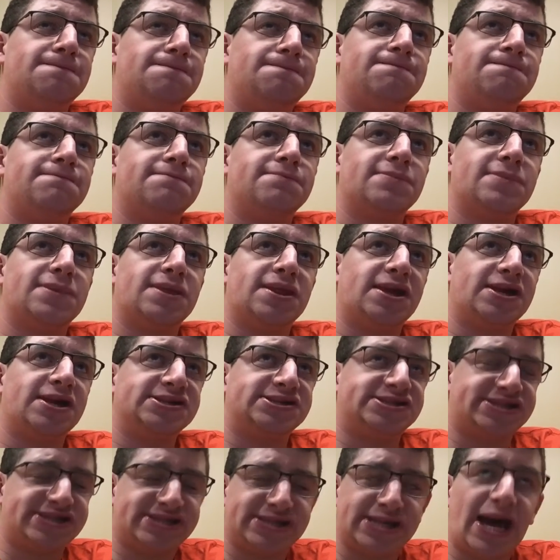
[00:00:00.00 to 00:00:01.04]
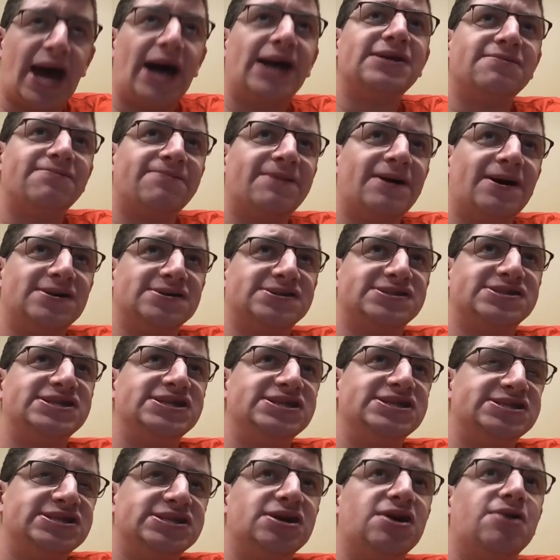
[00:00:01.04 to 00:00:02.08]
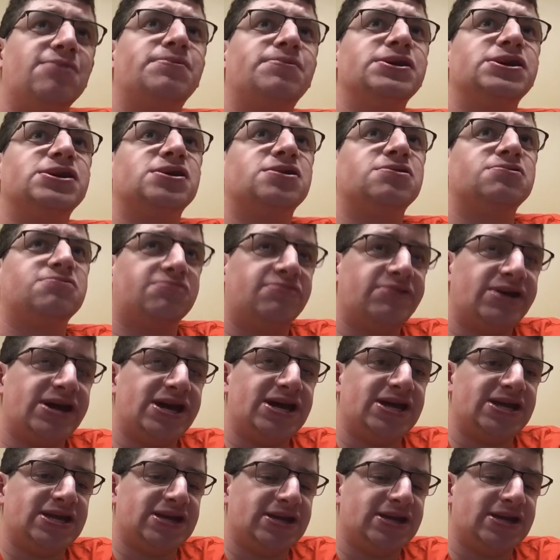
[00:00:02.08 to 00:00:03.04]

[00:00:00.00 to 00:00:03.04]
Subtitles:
NFL season opener when,